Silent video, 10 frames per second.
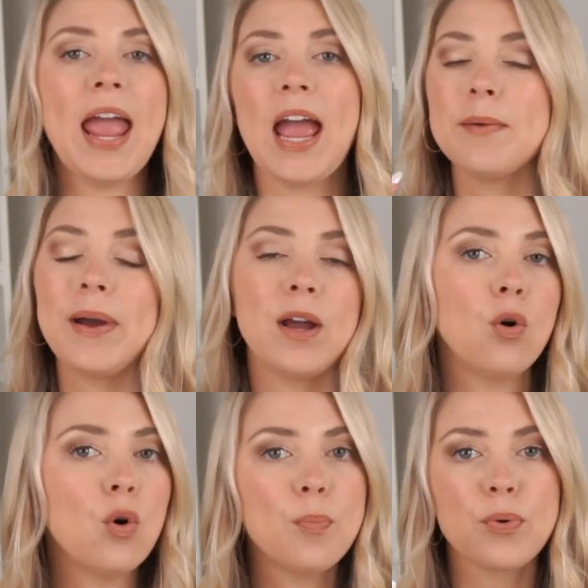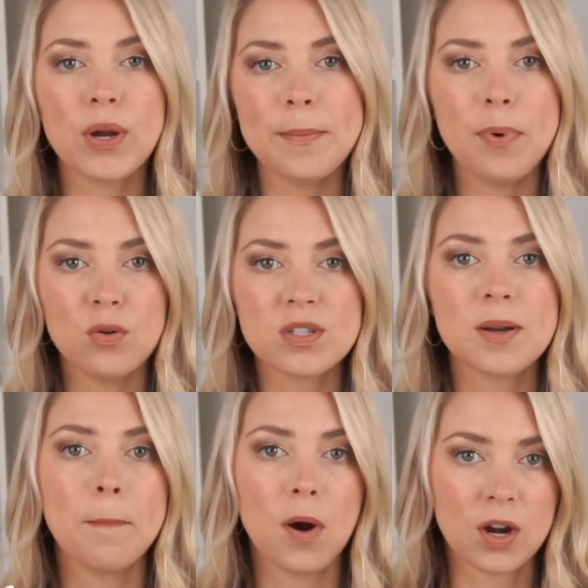and my whole pre and post
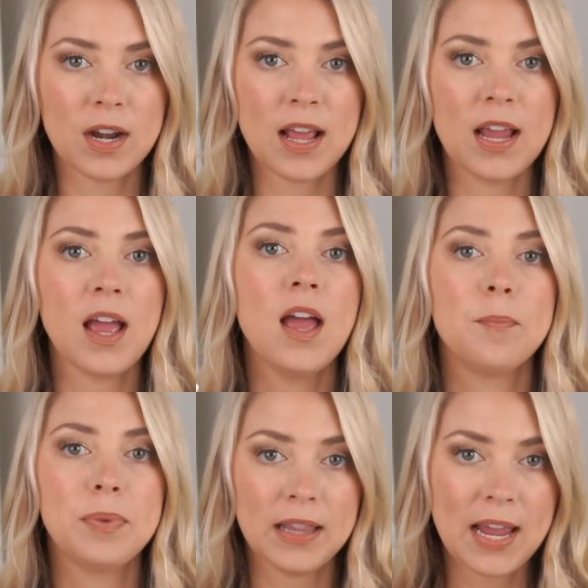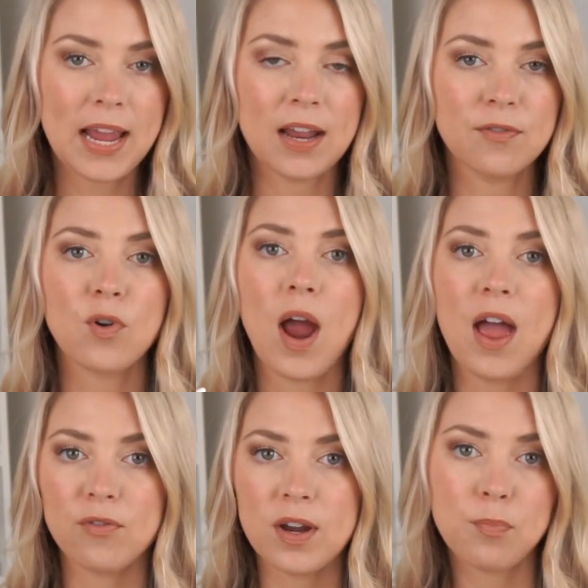marketing plan for
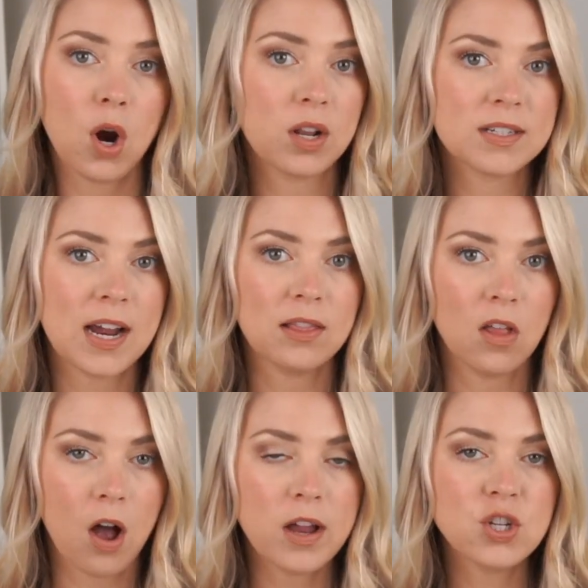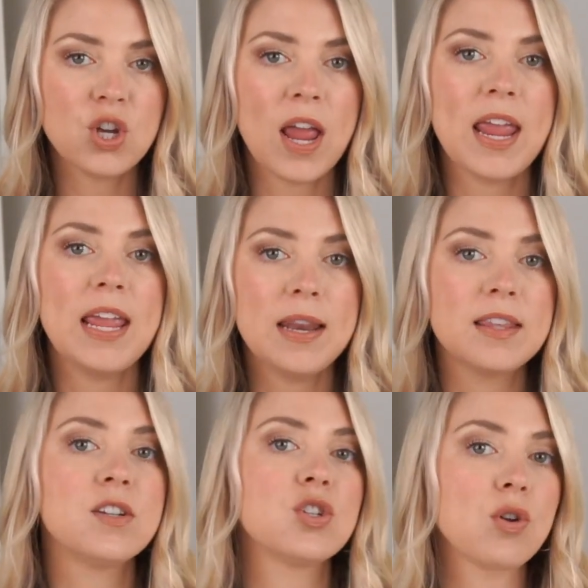every product I launch in the
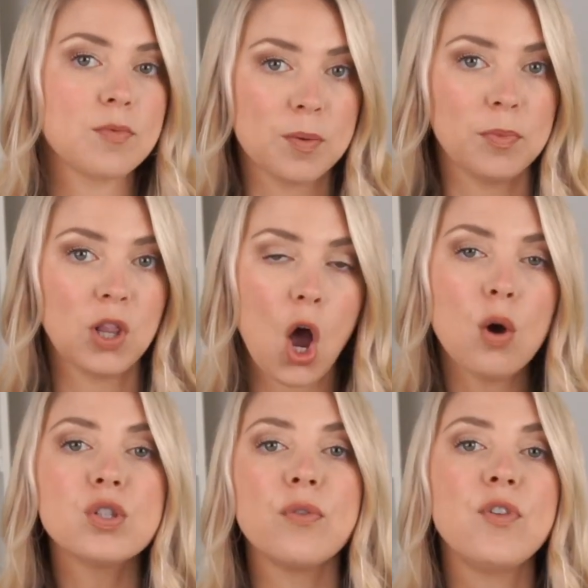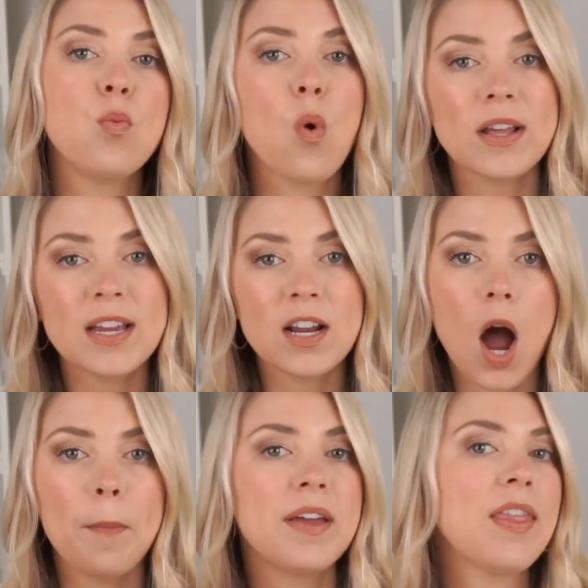description below. So if you want to get a
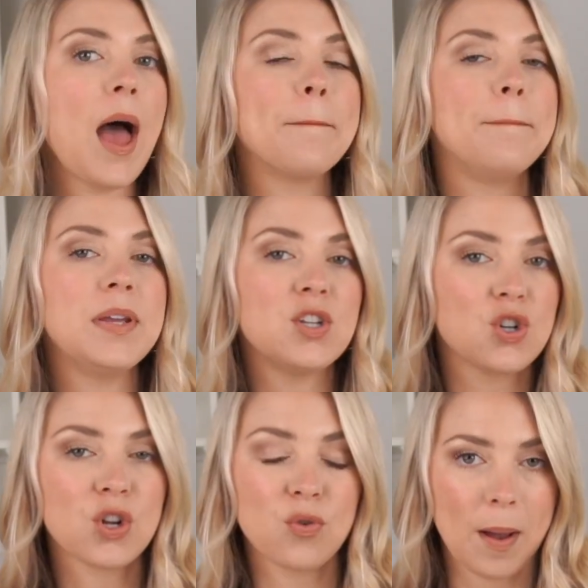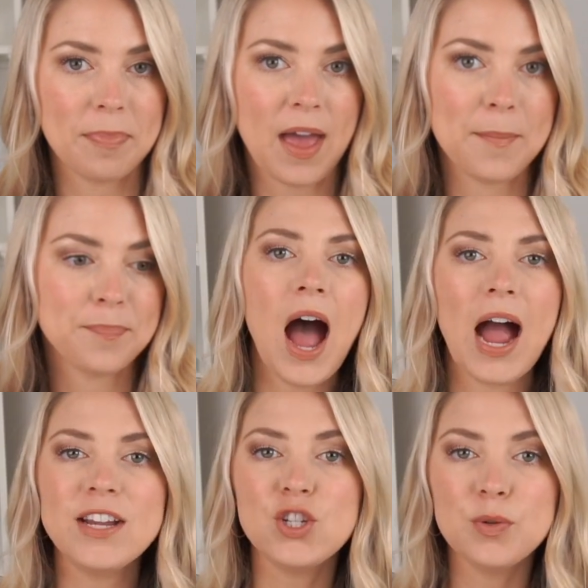copy of that, be sure to grab that.
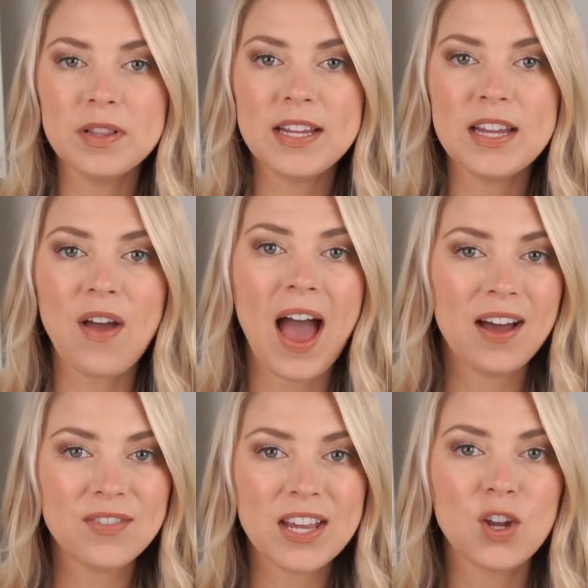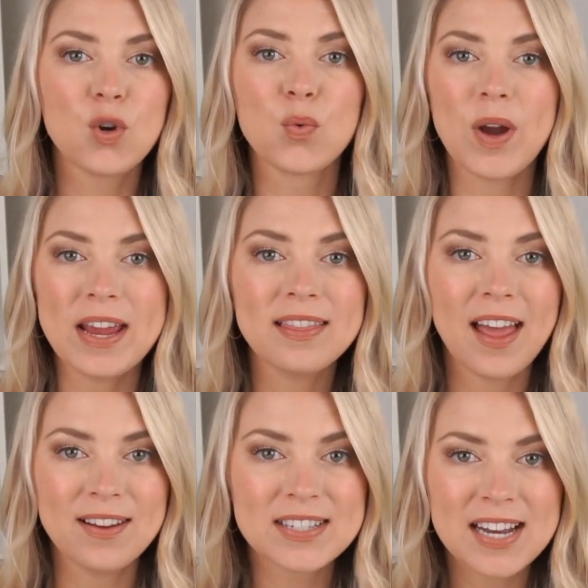I do believe having great
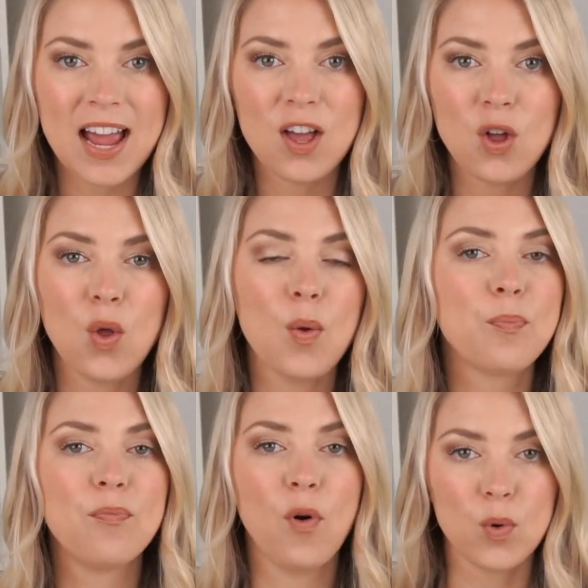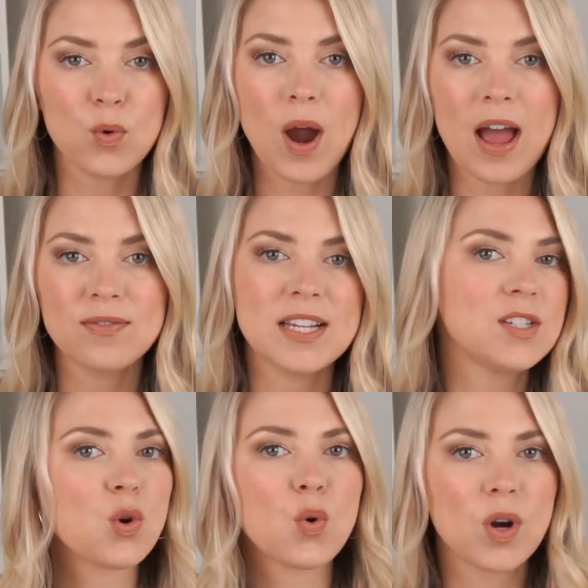lifestyle photographs is
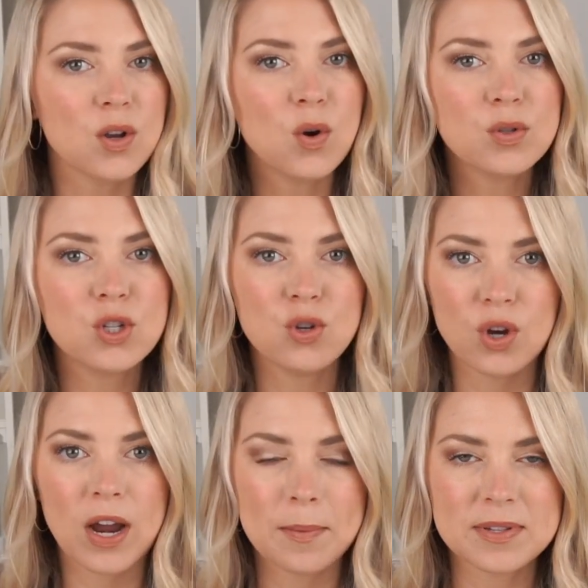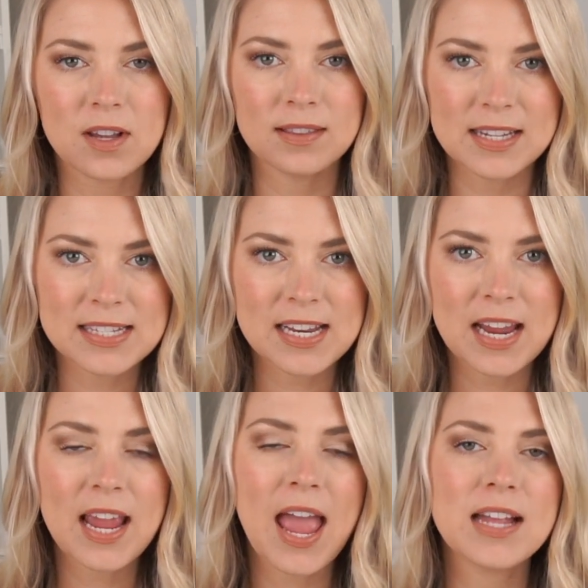critical to your Amazon
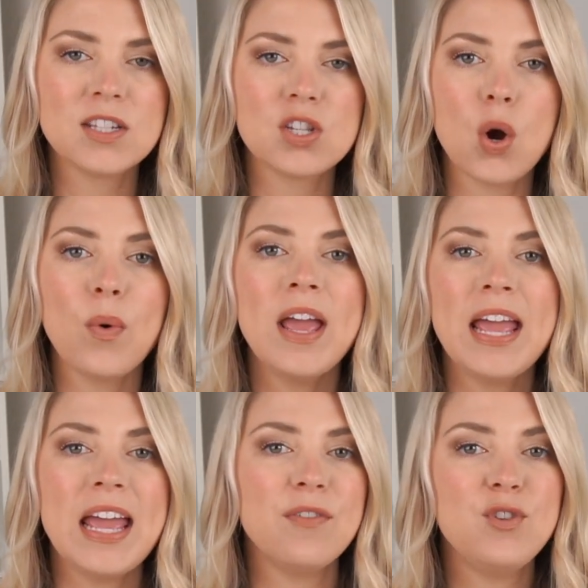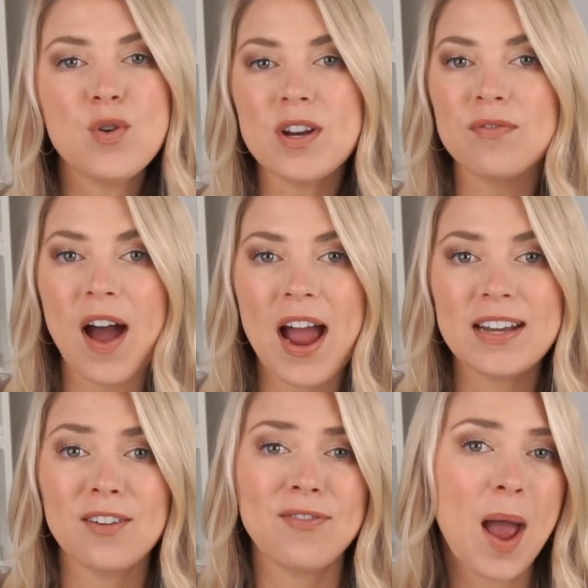listing. And so if you can find
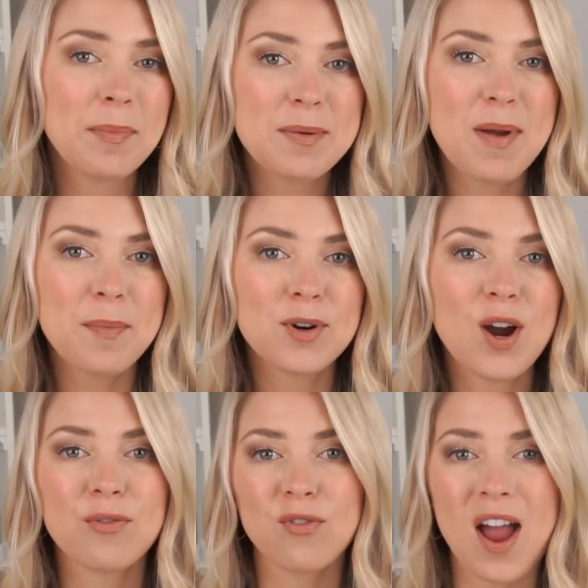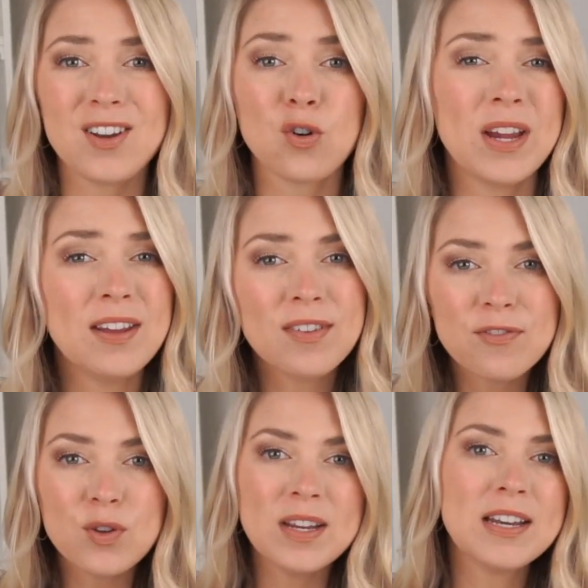a family member, a friend, or even if
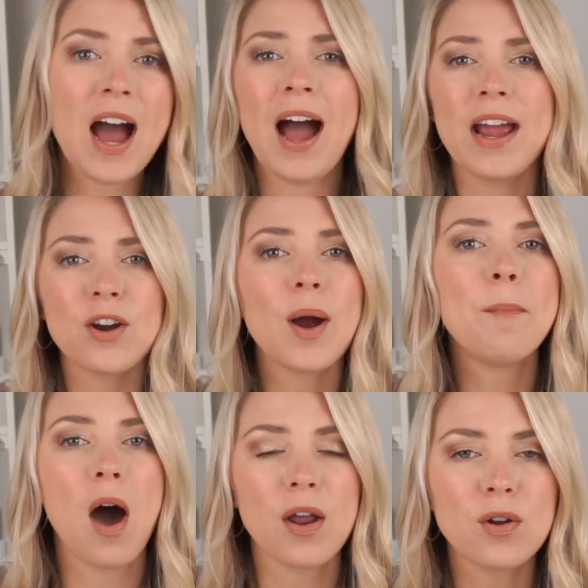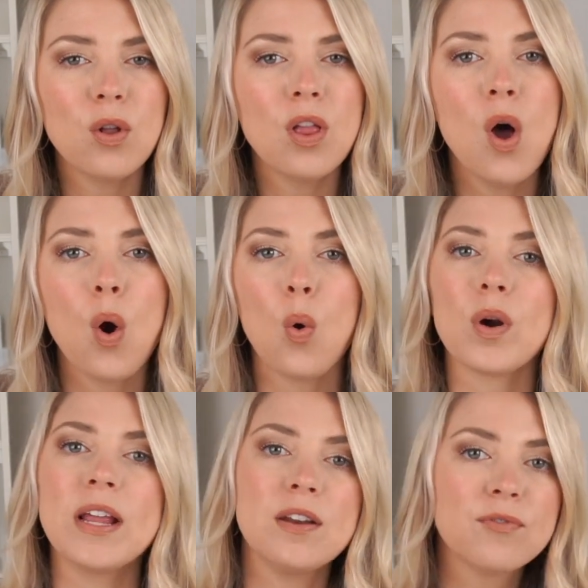you need to hire a model or an
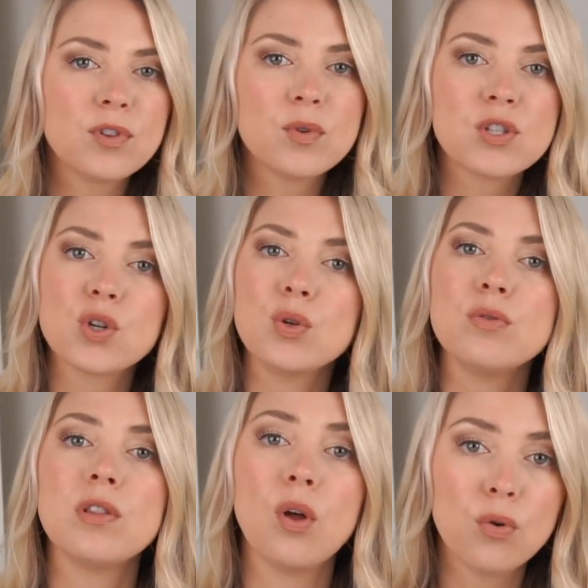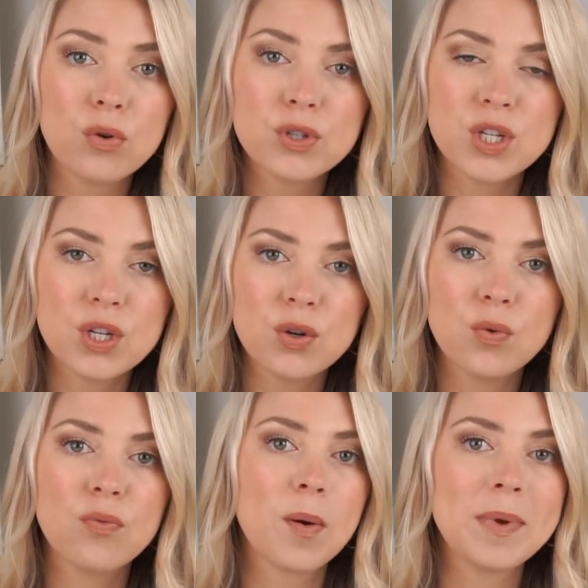influencer who's local to you
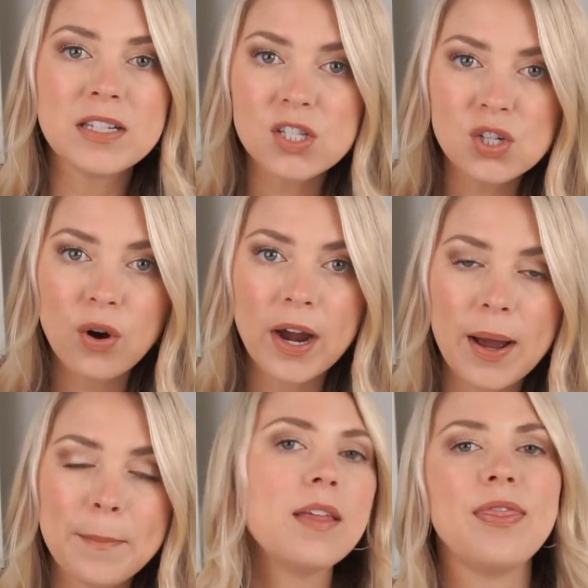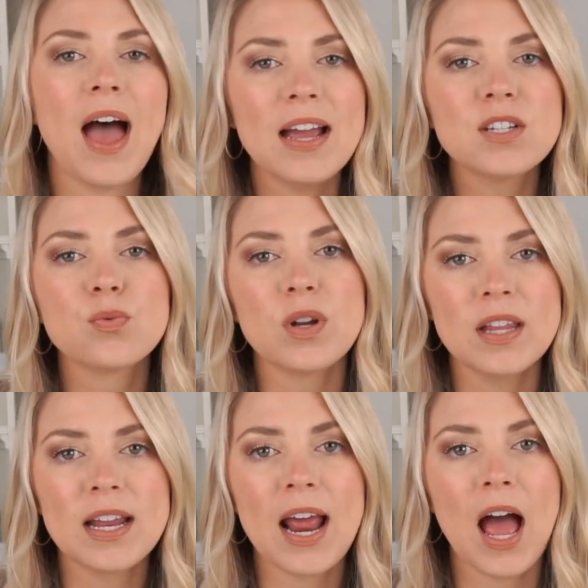from Instagram, that is really
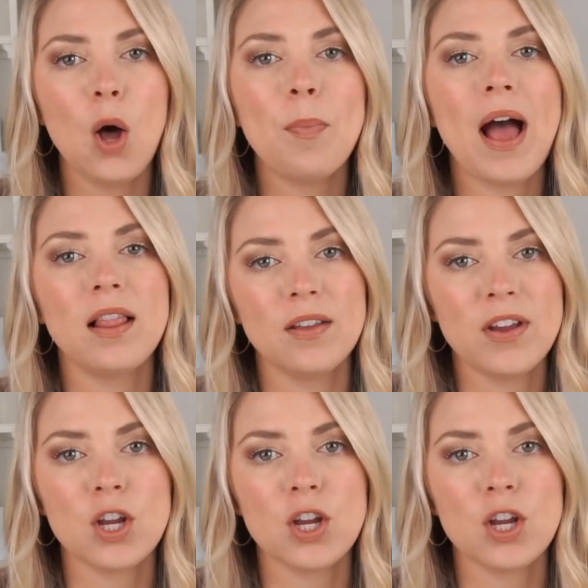going to help elevate